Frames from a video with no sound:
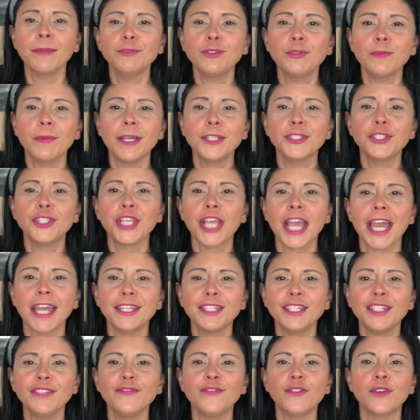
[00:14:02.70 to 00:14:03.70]
to my
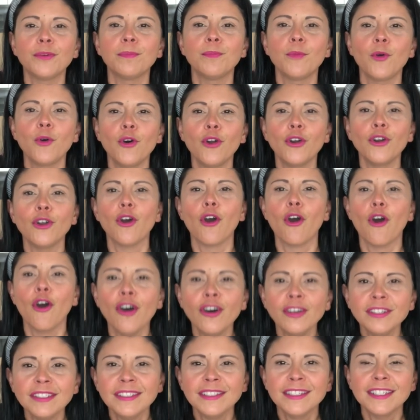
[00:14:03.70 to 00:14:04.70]
channel for more
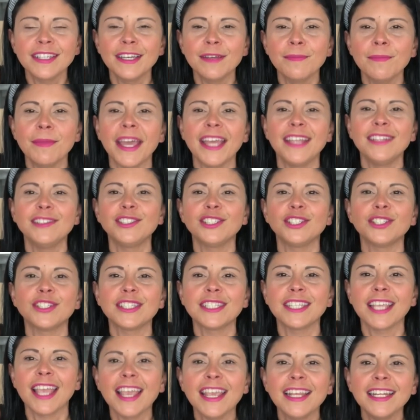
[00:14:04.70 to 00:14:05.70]
awesome,
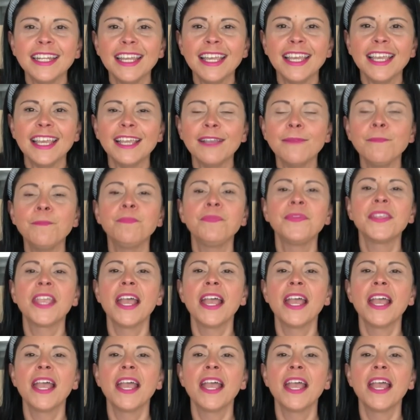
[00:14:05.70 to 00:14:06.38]
entertaining,